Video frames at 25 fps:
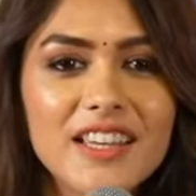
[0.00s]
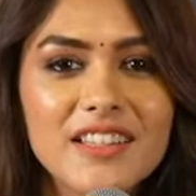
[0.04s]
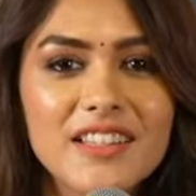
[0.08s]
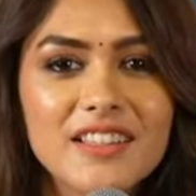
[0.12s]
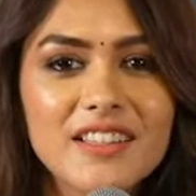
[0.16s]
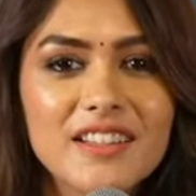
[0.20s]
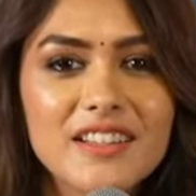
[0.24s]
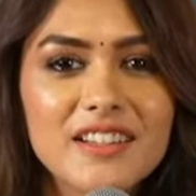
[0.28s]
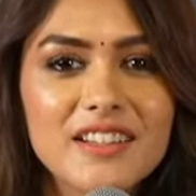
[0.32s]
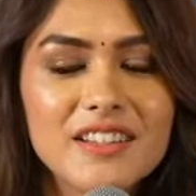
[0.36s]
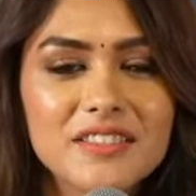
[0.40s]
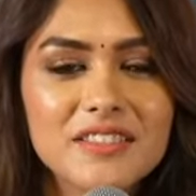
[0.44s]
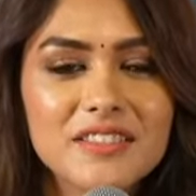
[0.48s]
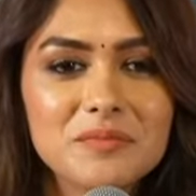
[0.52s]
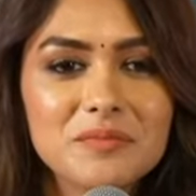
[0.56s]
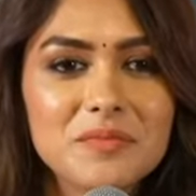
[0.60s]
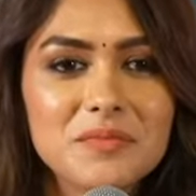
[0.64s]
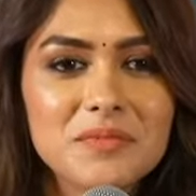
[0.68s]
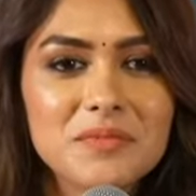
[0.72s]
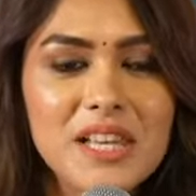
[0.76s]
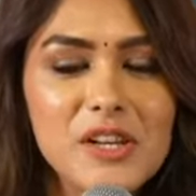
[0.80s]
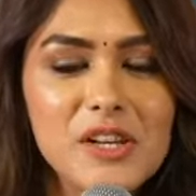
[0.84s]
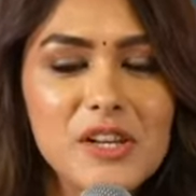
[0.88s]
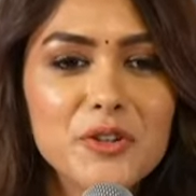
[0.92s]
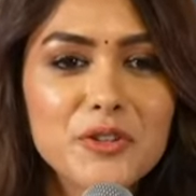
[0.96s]
in uh,
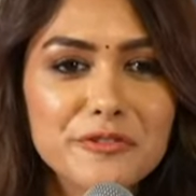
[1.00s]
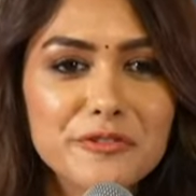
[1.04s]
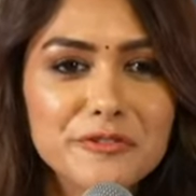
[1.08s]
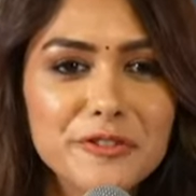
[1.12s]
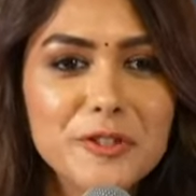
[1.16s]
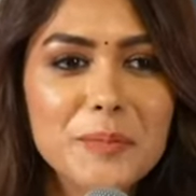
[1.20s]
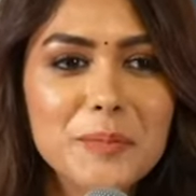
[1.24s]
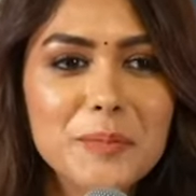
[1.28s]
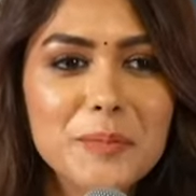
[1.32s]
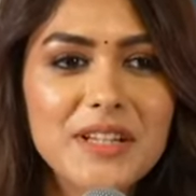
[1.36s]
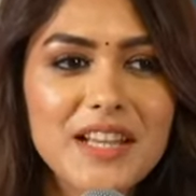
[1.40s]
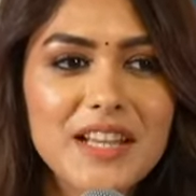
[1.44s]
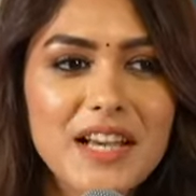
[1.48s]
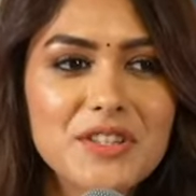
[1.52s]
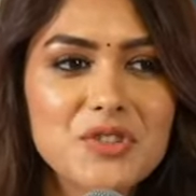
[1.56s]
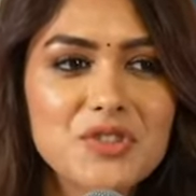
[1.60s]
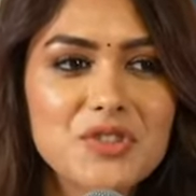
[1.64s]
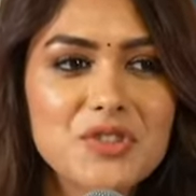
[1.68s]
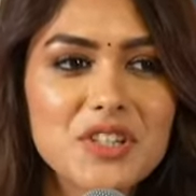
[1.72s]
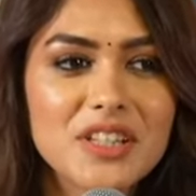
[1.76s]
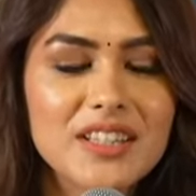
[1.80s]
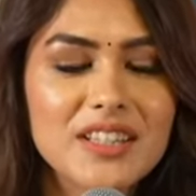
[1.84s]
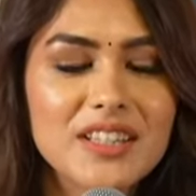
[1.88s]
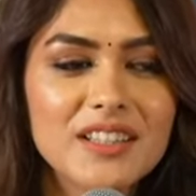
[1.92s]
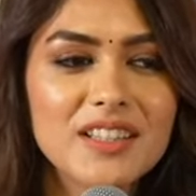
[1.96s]
Telugu film
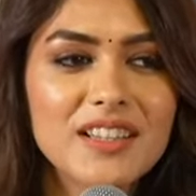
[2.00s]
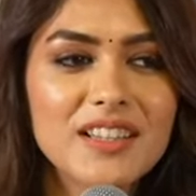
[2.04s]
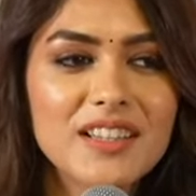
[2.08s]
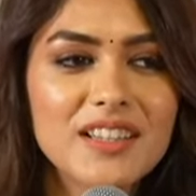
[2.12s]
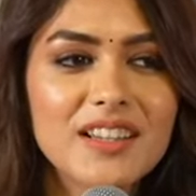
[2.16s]
industry.